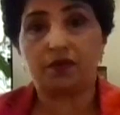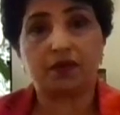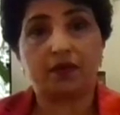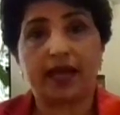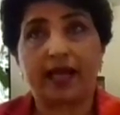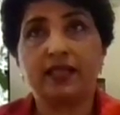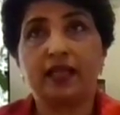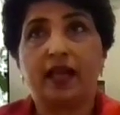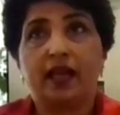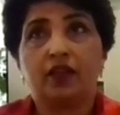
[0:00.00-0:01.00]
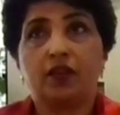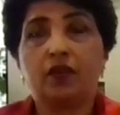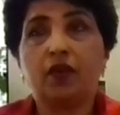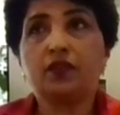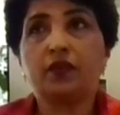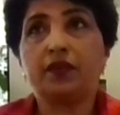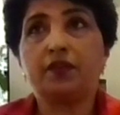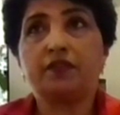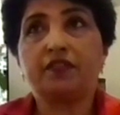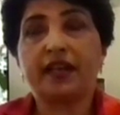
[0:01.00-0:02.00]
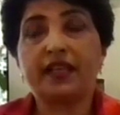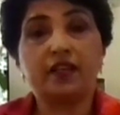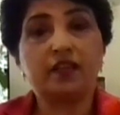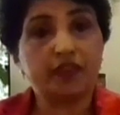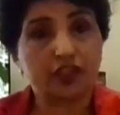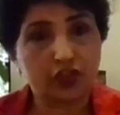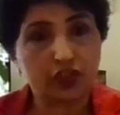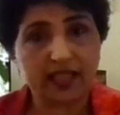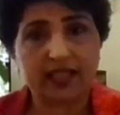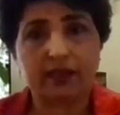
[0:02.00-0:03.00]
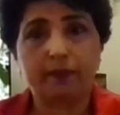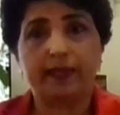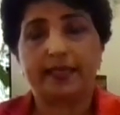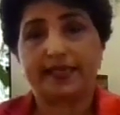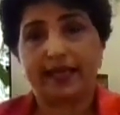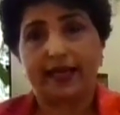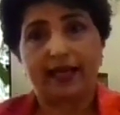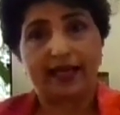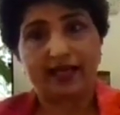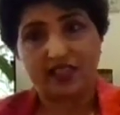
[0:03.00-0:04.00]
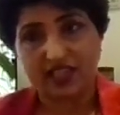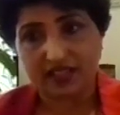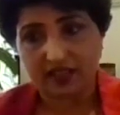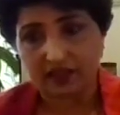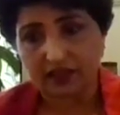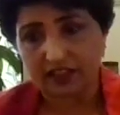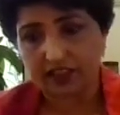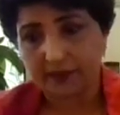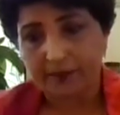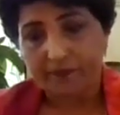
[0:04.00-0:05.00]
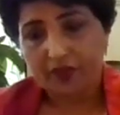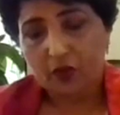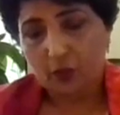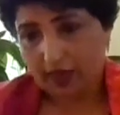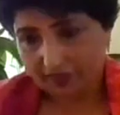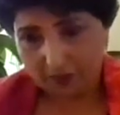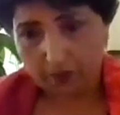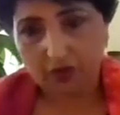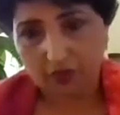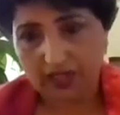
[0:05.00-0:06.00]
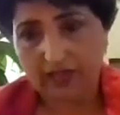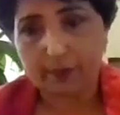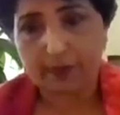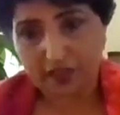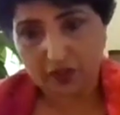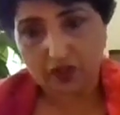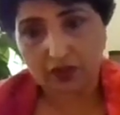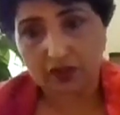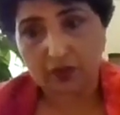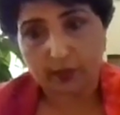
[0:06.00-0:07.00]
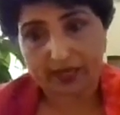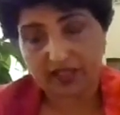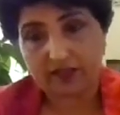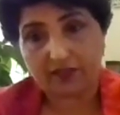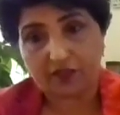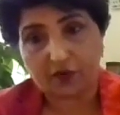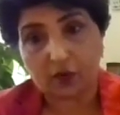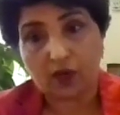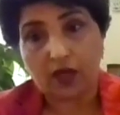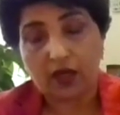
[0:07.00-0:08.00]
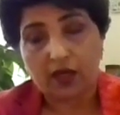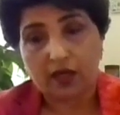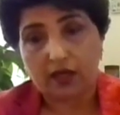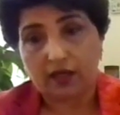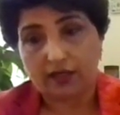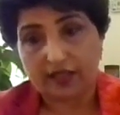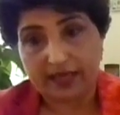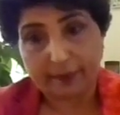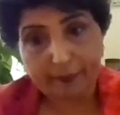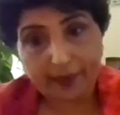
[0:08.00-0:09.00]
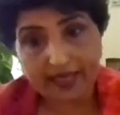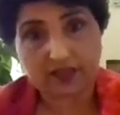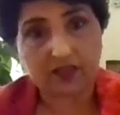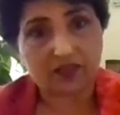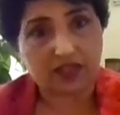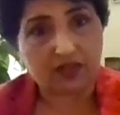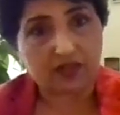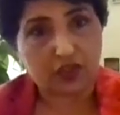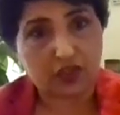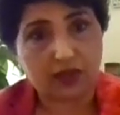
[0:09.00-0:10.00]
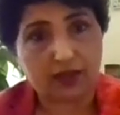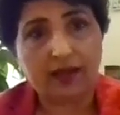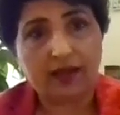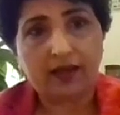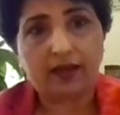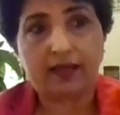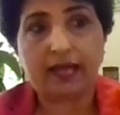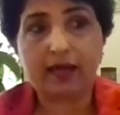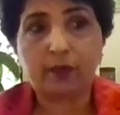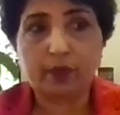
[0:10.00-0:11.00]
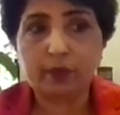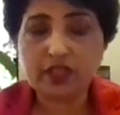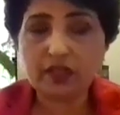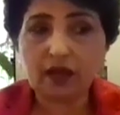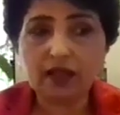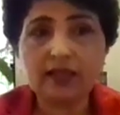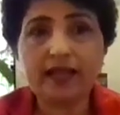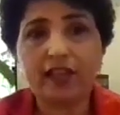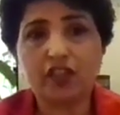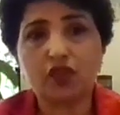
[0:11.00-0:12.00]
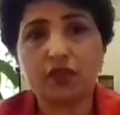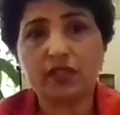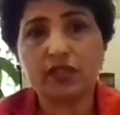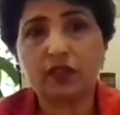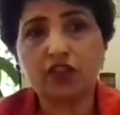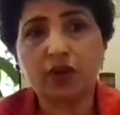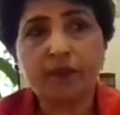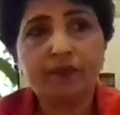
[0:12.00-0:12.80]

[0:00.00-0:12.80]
do that, you're not going to find innovation taking place. And like I said earlier, you have to be really patient waiting for uh, the impact of the innovation. Like when we started the action research,